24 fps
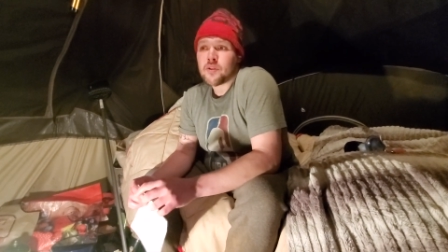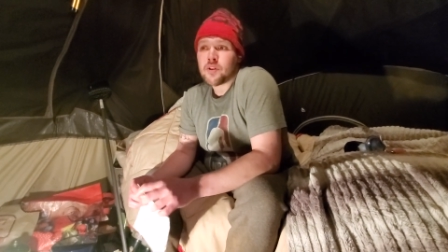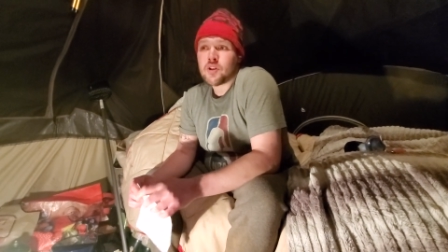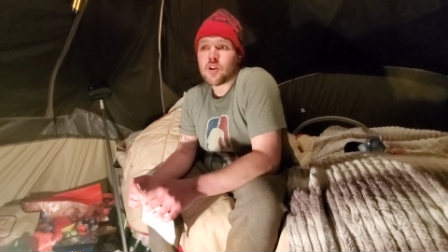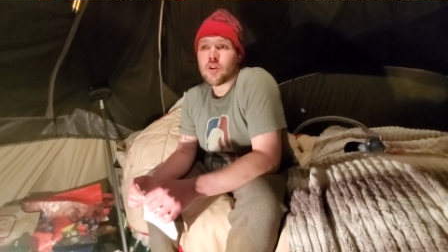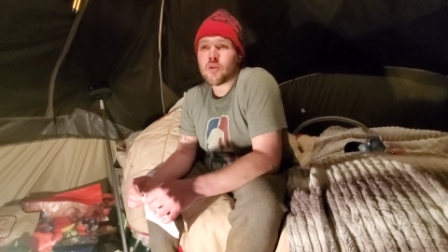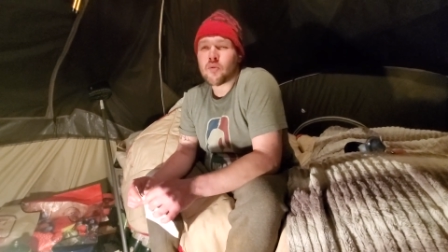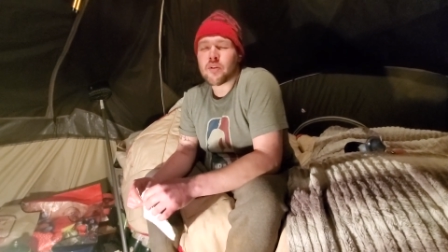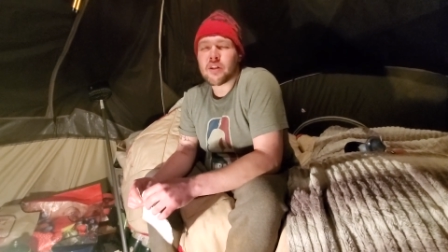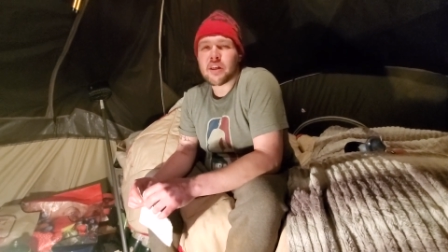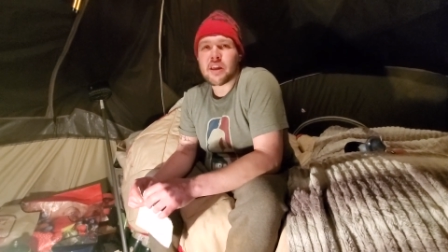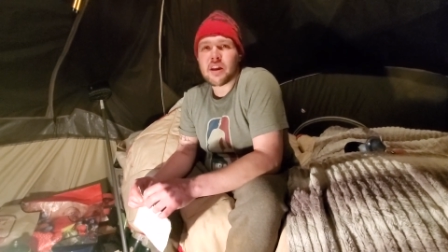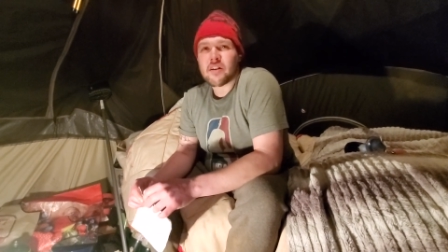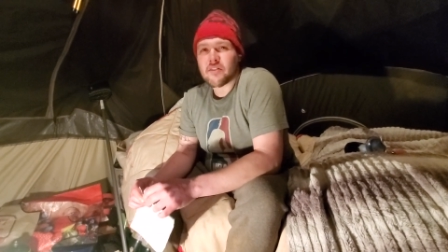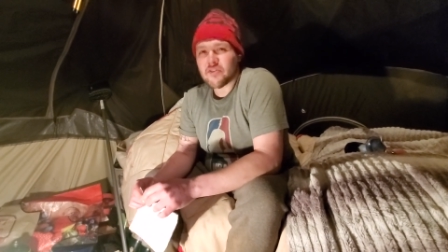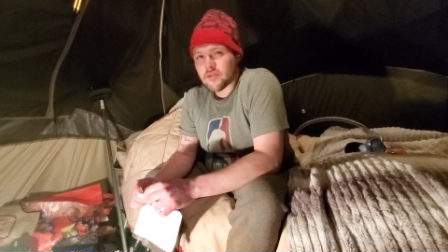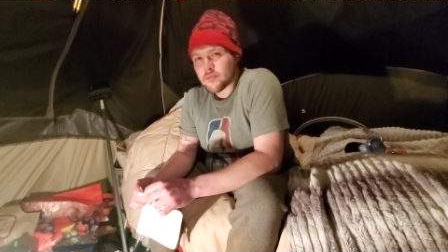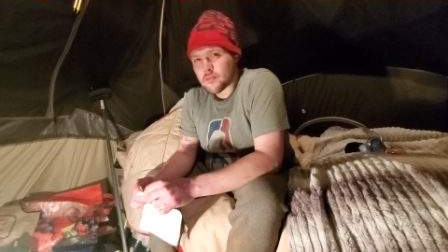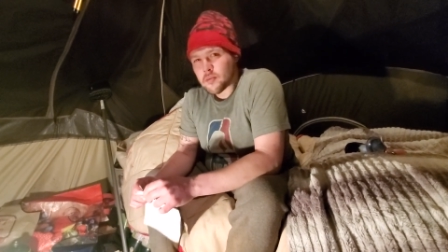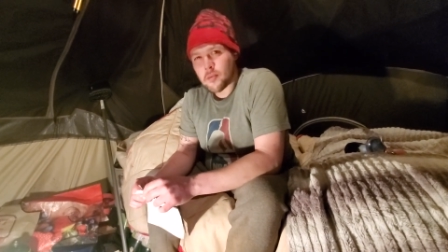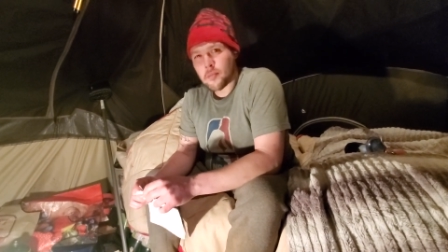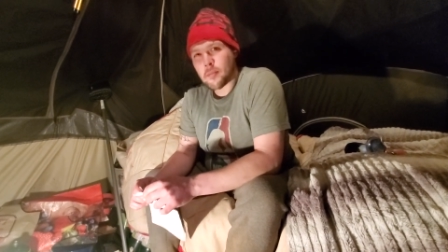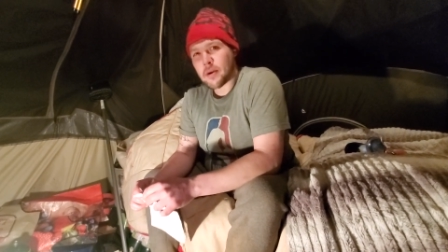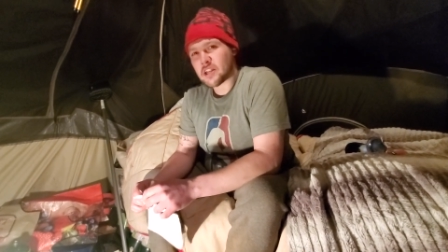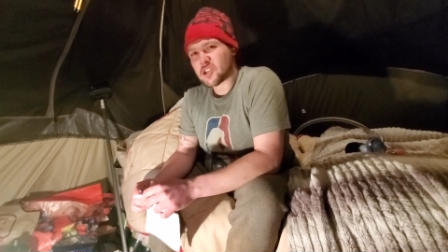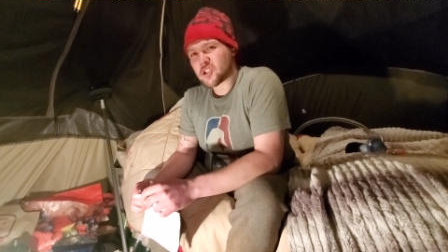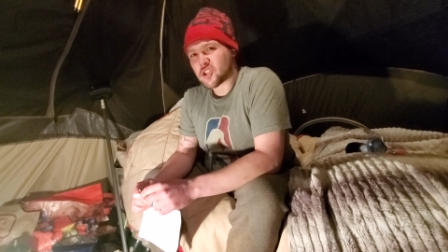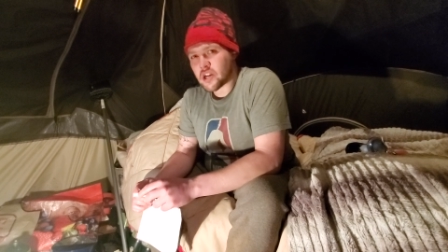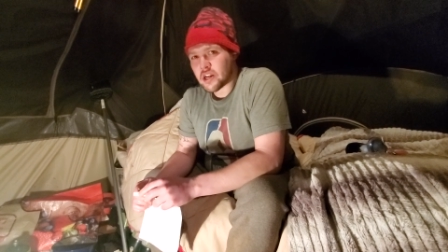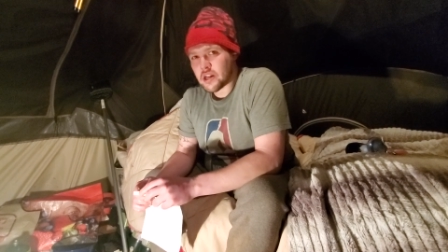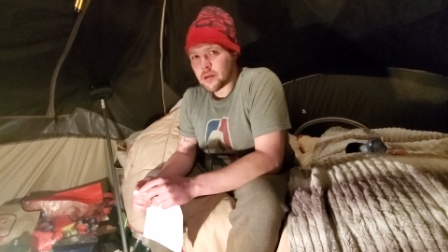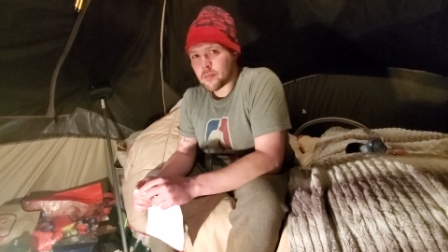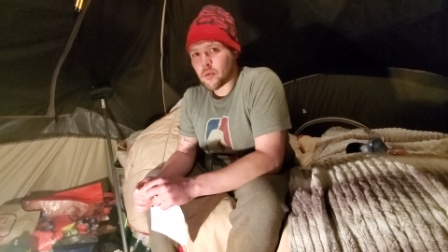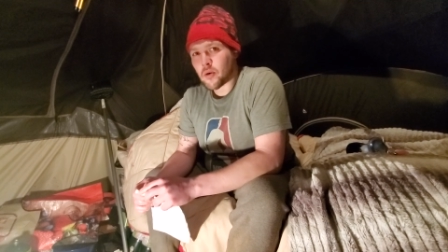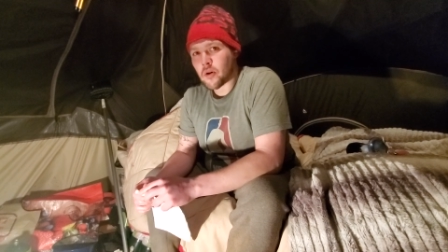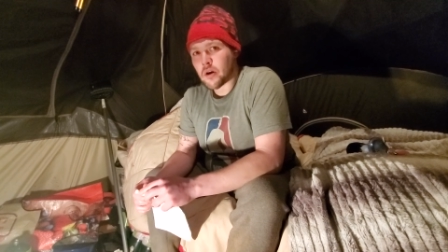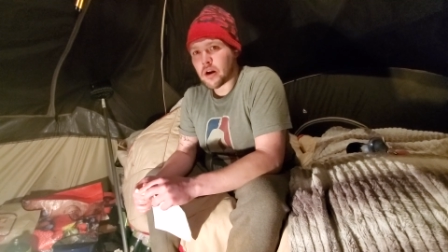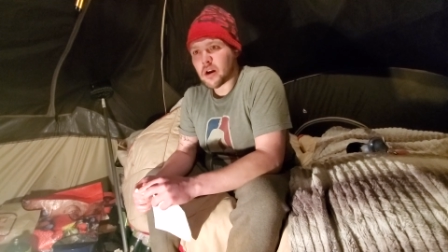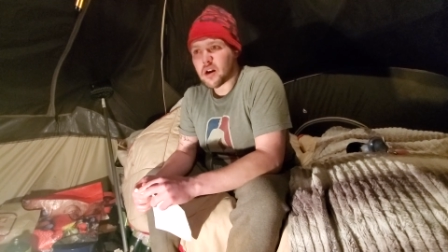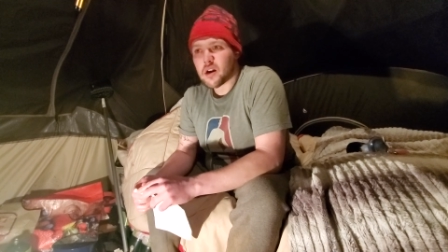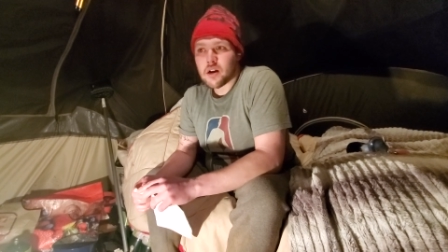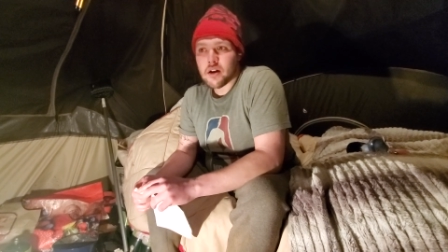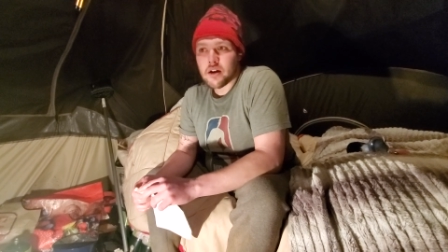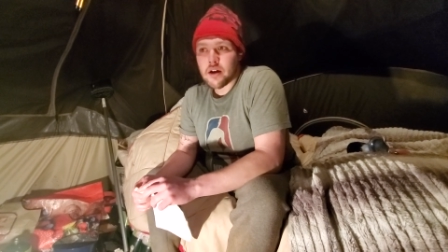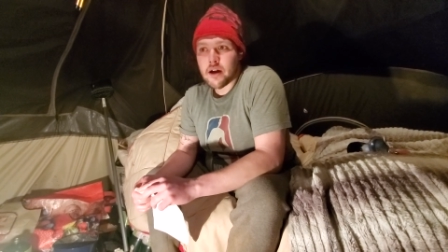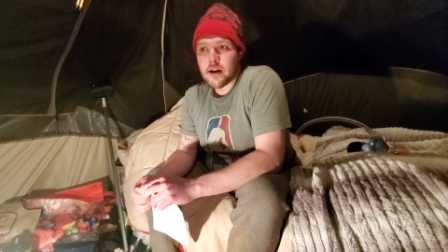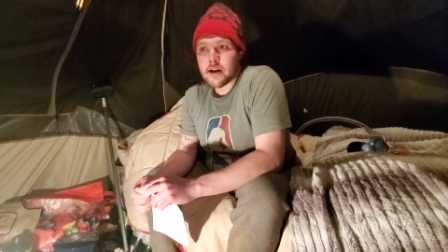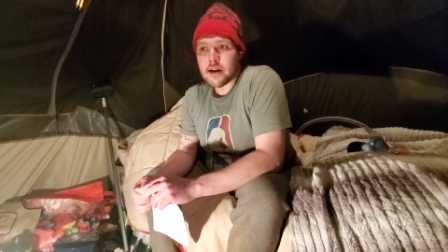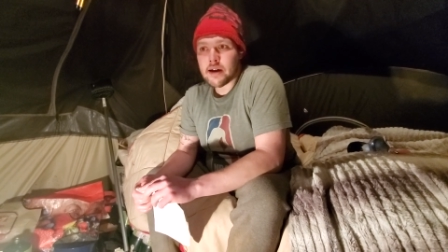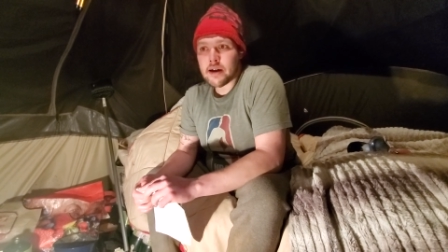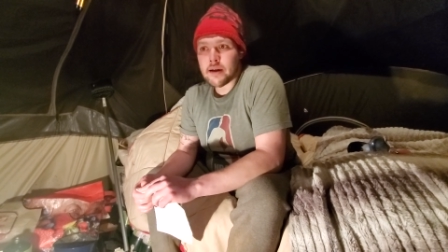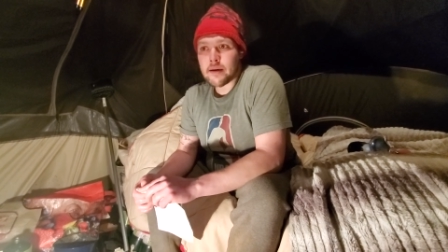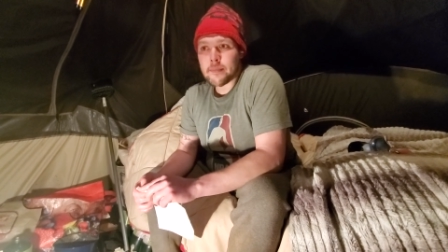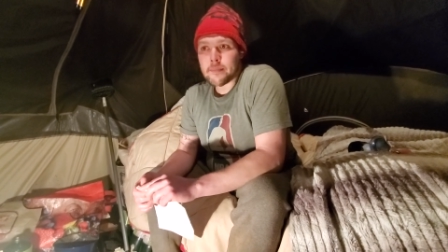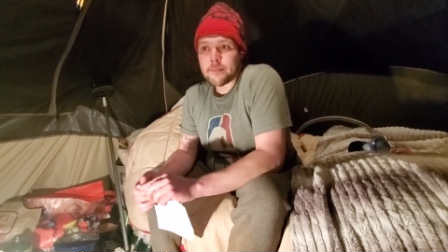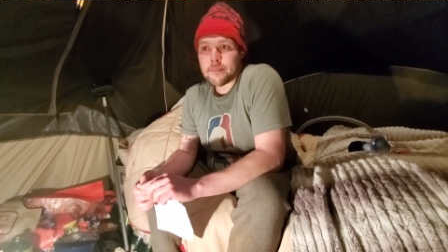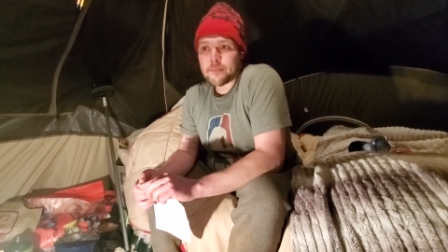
you don't really hear from them much anymore. Um,